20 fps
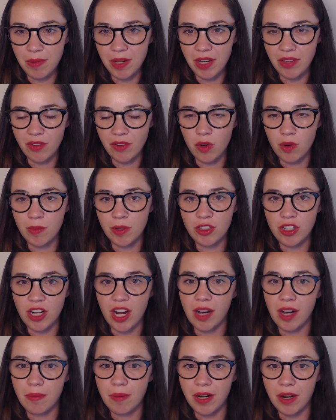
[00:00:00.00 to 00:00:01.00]
to be on the hormone
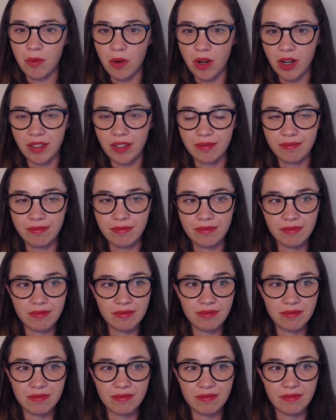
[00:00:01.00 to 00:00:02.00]
track, but I want to
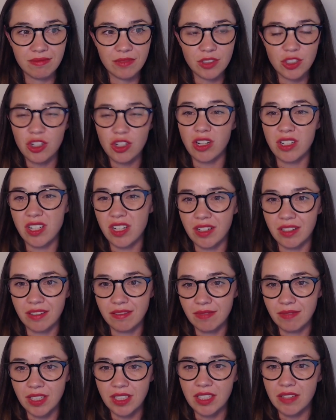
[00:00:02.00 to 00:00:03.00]
start to
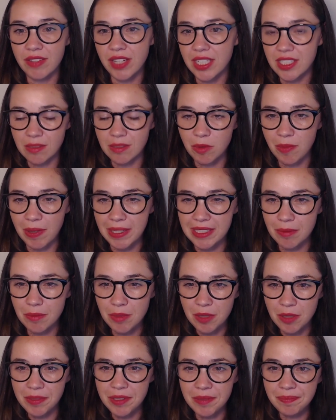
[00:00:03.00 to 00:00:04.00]
alleviate some of my
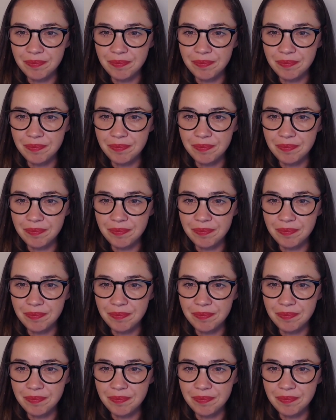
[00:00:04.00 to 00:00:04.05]
symptoms.